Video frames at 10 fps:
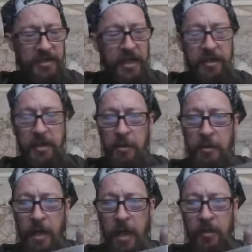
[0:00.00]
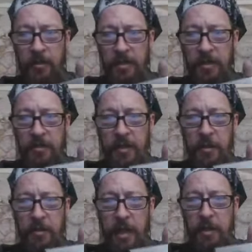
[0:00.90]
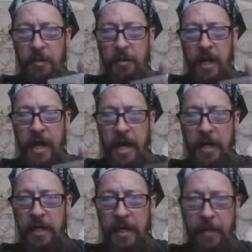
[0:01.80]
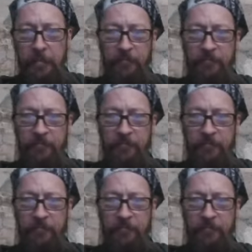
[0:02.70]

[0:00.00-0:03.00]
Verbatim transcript: It's got the Confederate the Confederate flag in it.